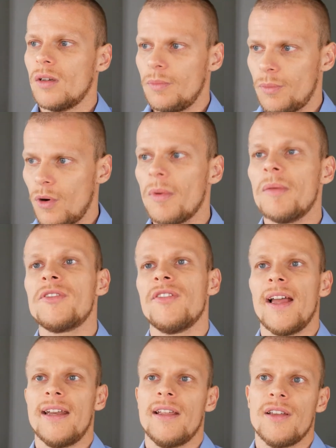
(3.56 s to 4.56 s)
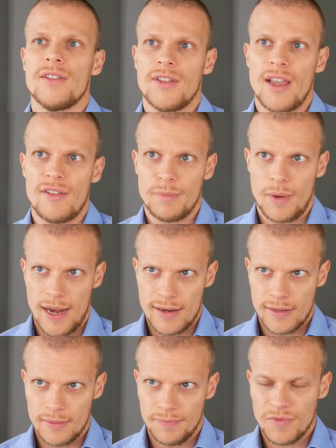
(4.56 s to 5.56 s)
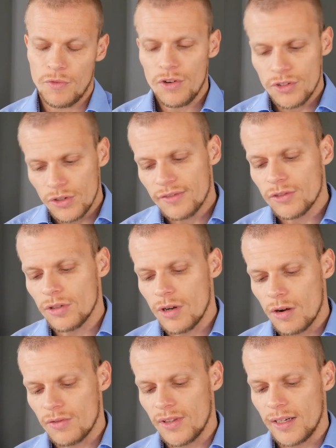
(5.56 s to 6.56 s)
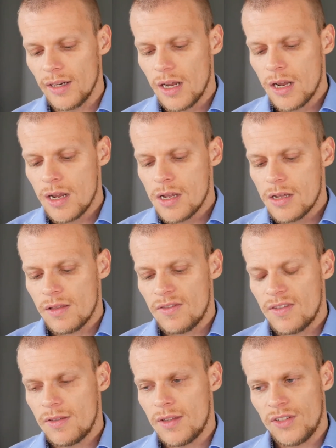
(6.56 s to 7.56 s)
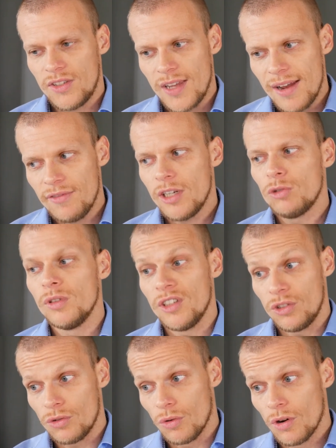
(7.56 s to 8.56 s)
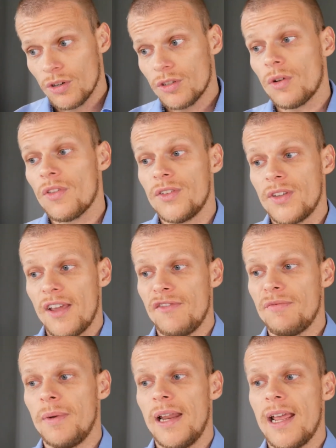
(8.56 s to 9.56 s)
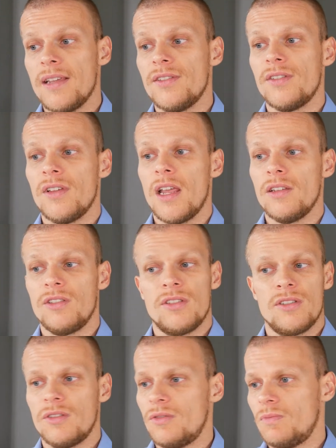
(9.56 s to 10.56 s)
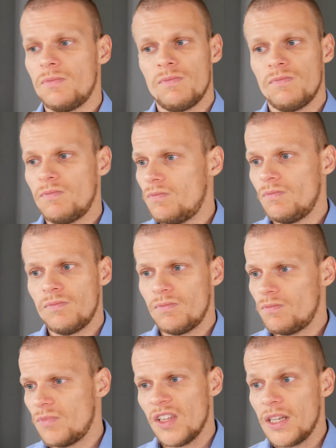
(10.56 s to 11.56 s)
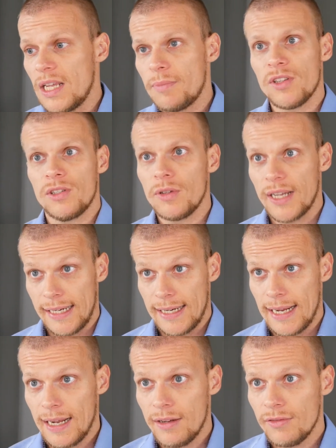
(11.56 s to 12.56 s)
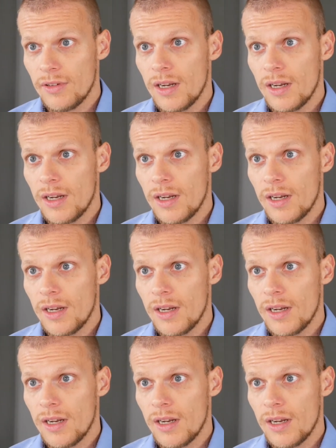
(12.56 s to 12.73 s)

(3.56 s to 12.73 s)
problems finding a safe place, first you have to know that the safety resource or the safe place is the deepest you can have.